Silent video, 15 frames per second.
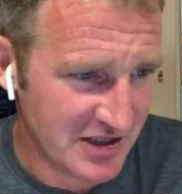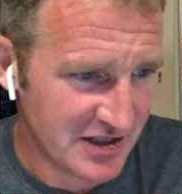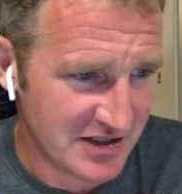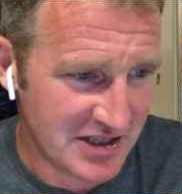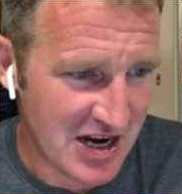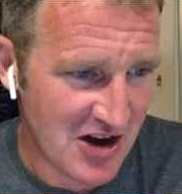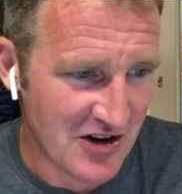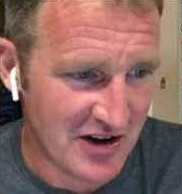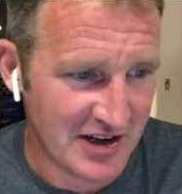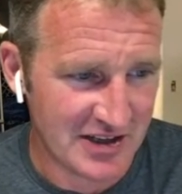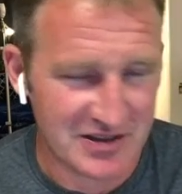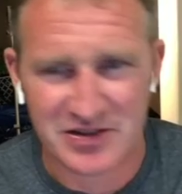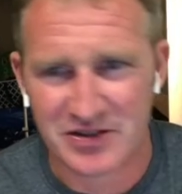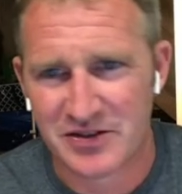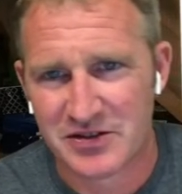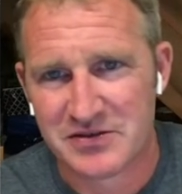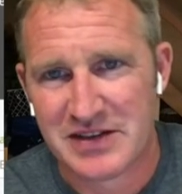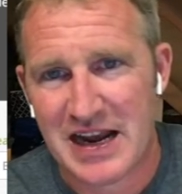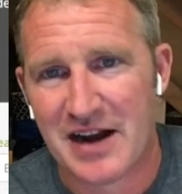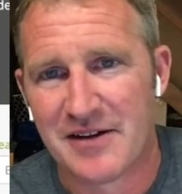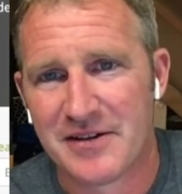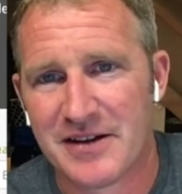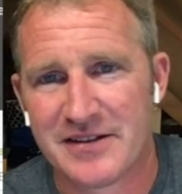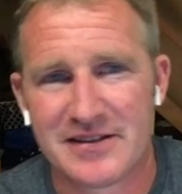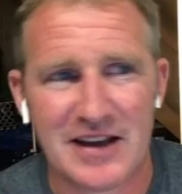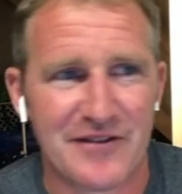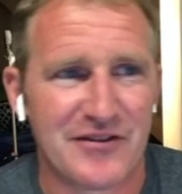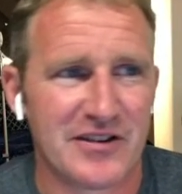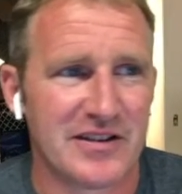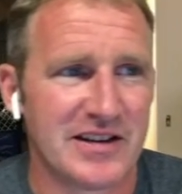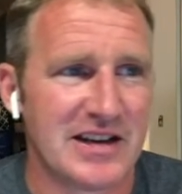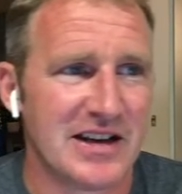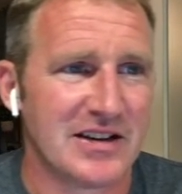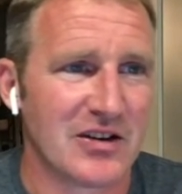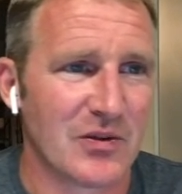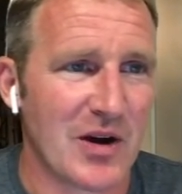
is carrying it. So they're, yeah, it's definitely getting